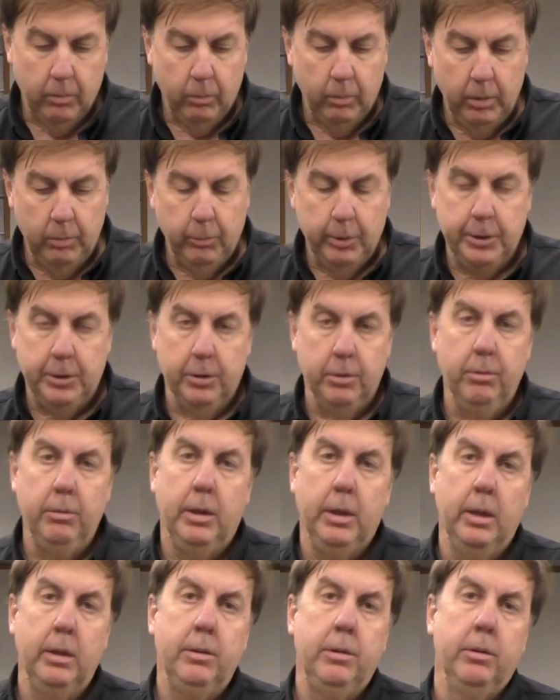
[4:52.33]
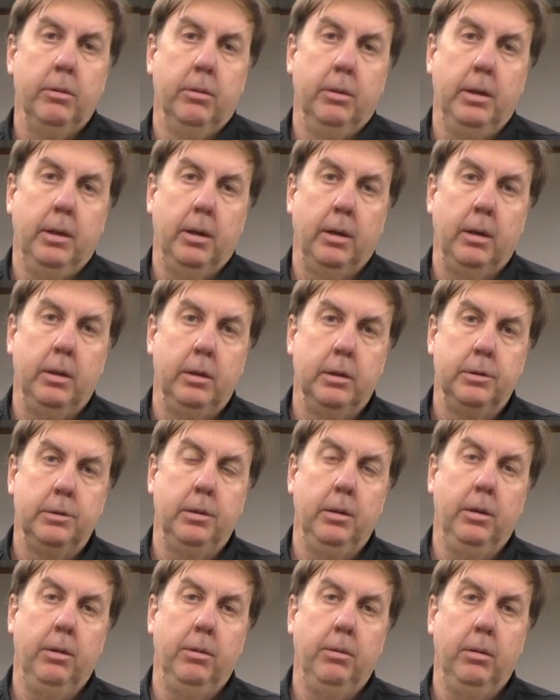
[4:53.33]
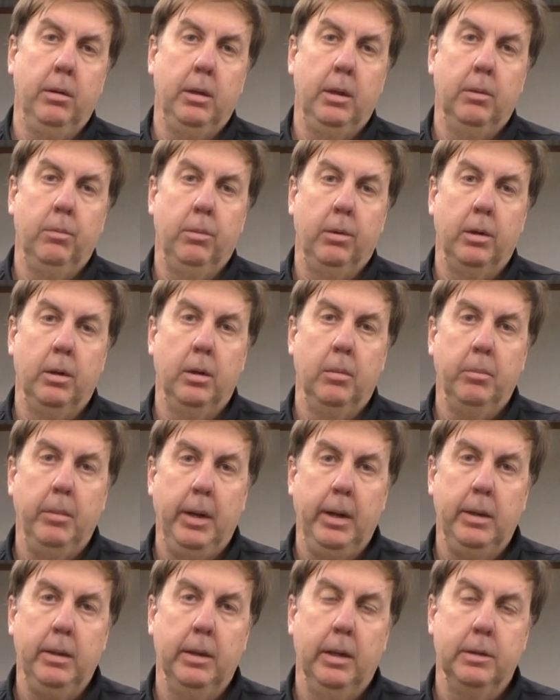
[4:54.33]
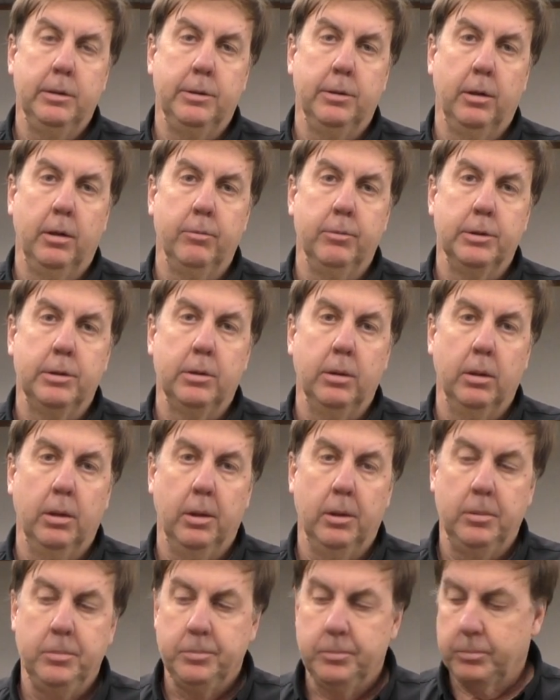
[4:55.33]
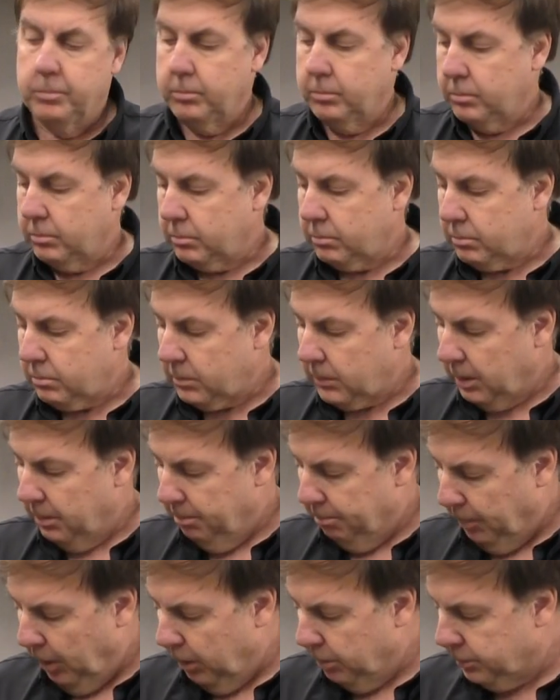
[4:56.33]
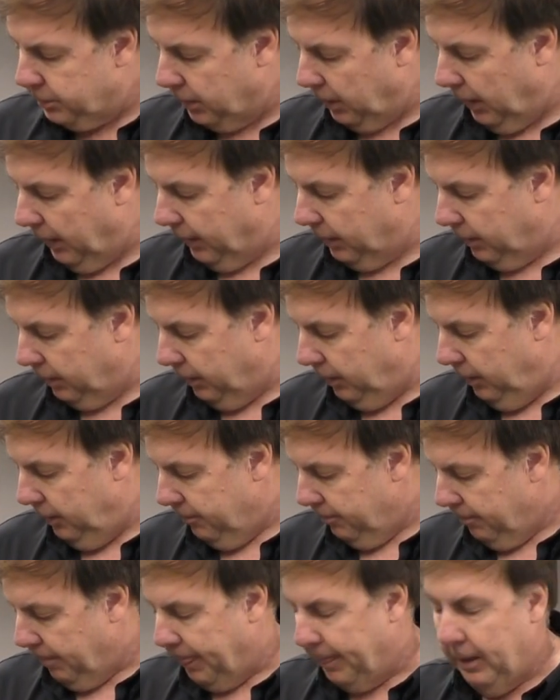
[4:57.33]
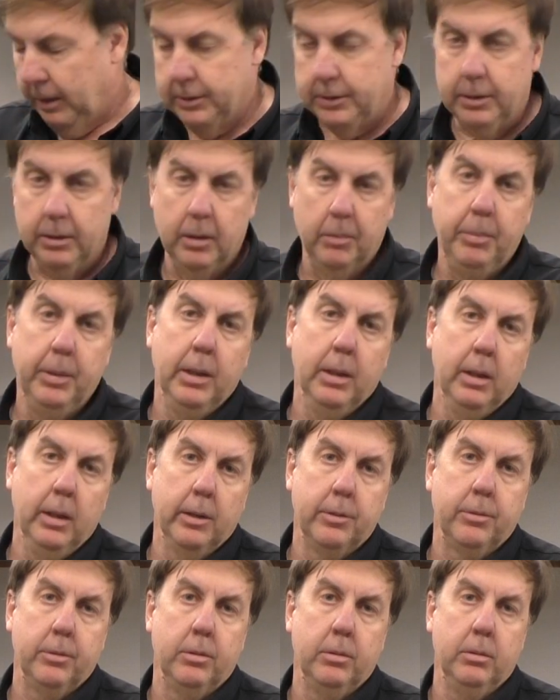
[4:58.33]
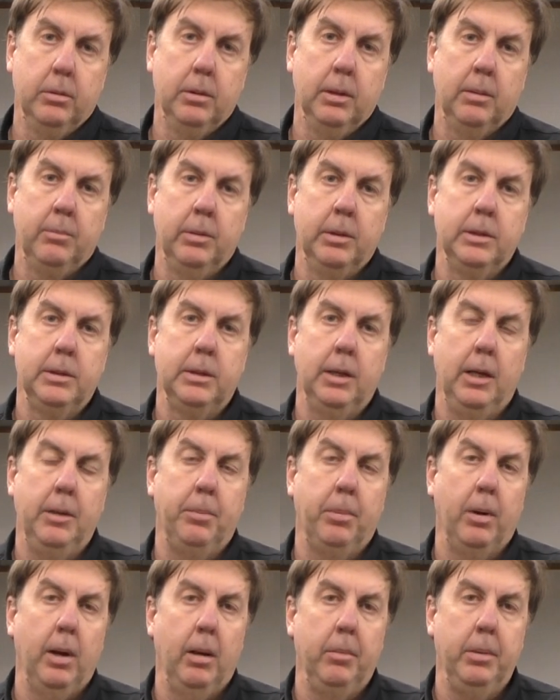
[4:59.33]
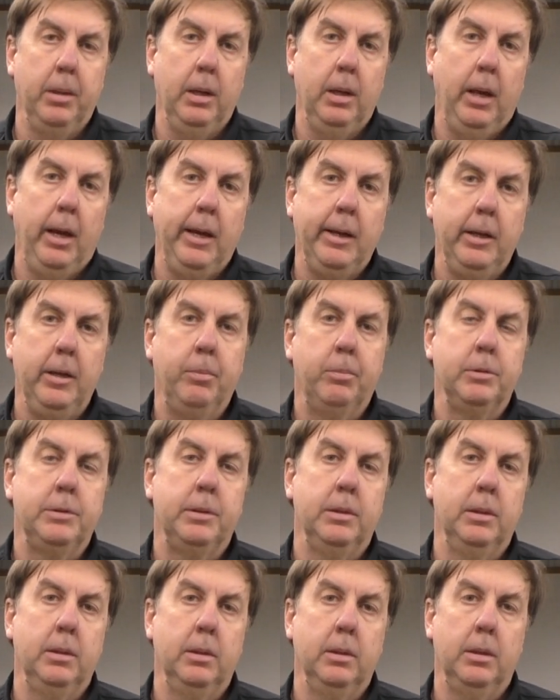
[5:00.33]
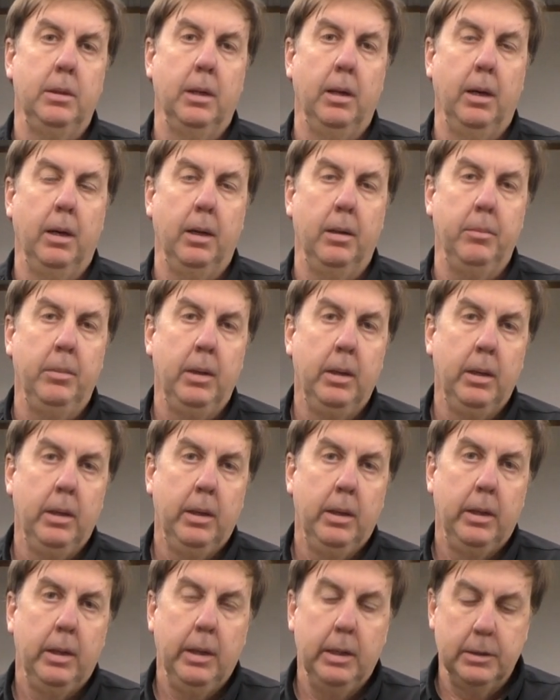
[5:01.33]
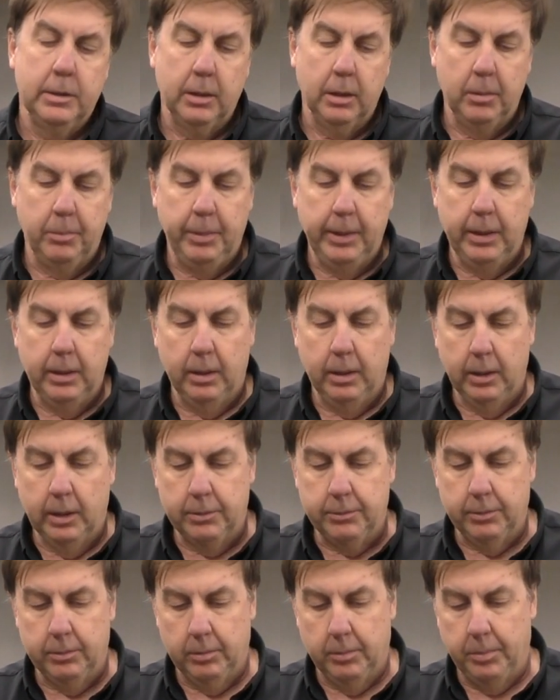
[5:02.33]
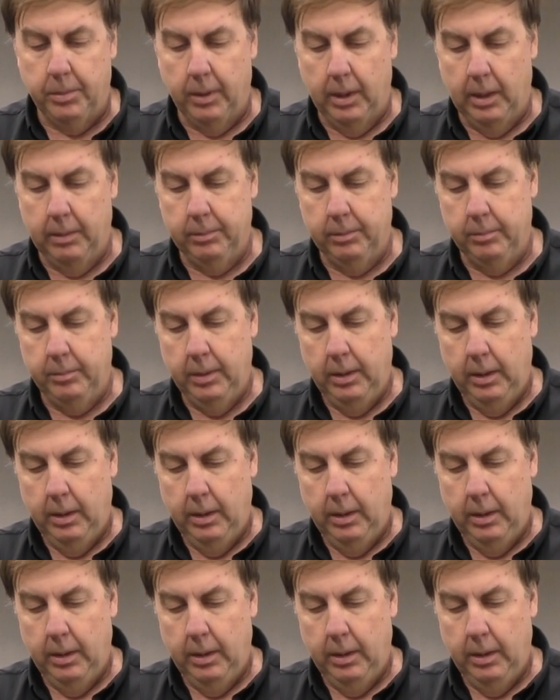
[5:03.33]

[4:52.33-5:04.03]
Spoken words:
When we do get to an air conditioning unit and we're going to make that service call, most likely it's going to be electrical. And I'm going to say probably 80% of the time it's going to be an electrical problem.